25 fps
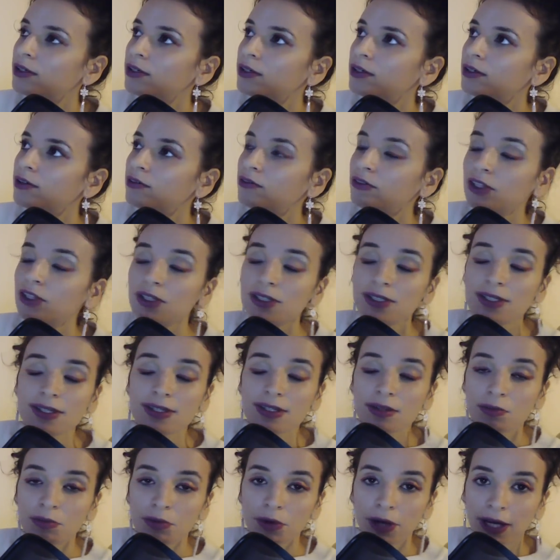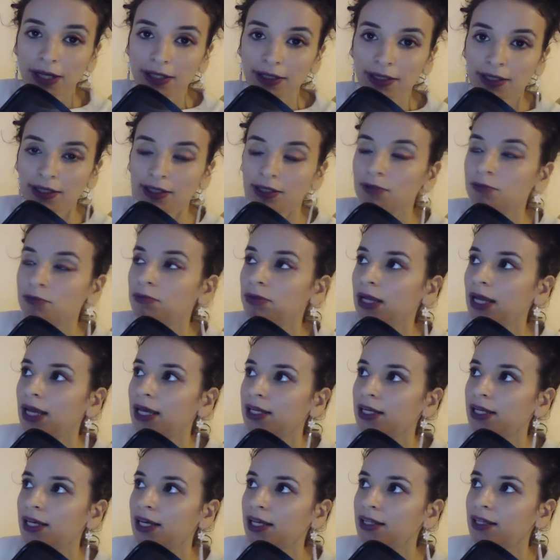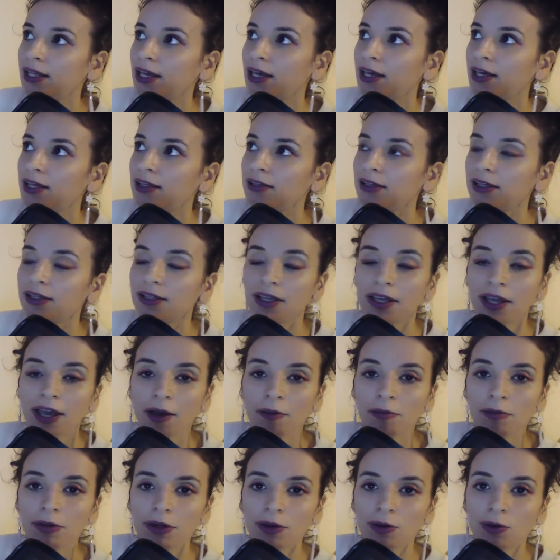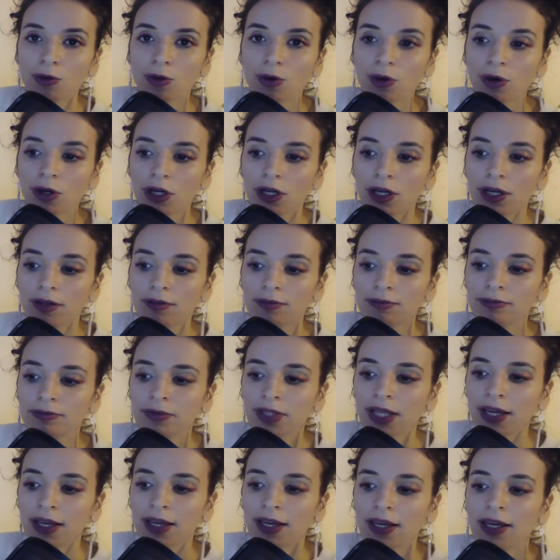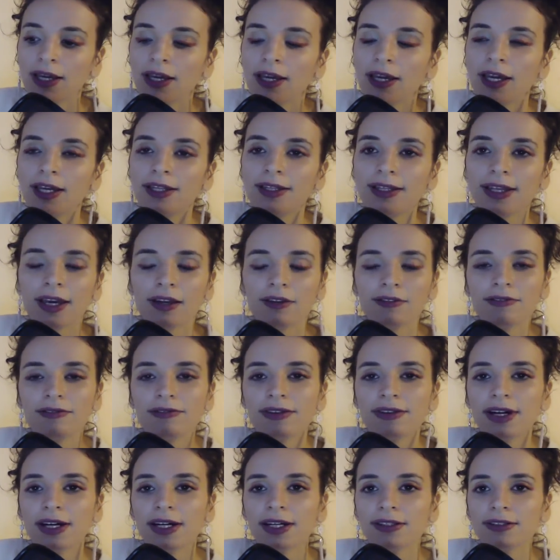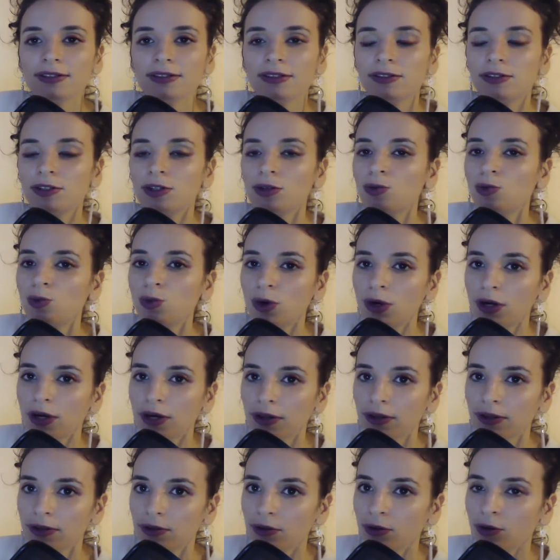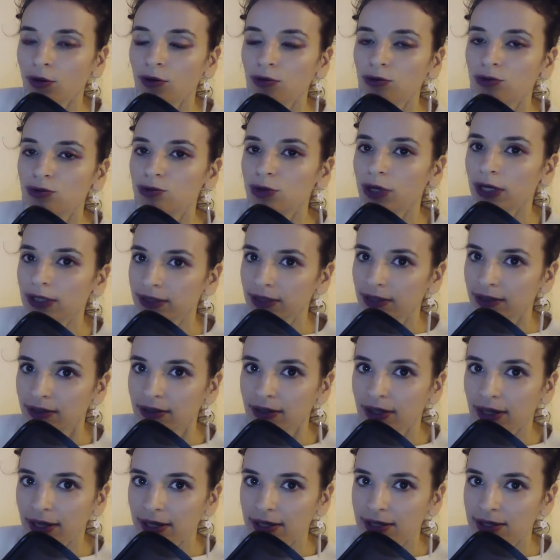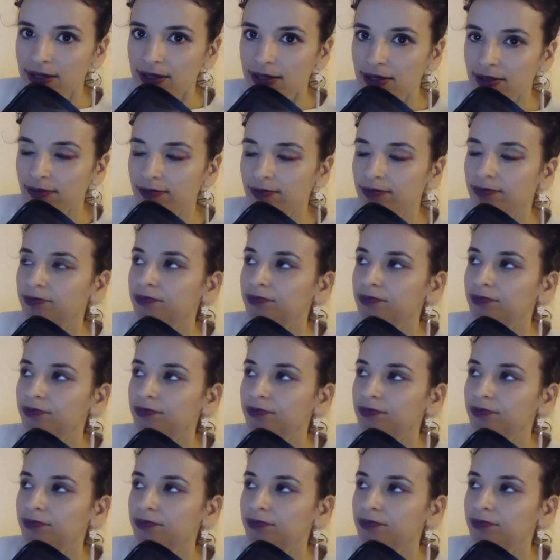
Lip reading: Venus is a practical planet, and in Capricorn, it can find the worth of what it does.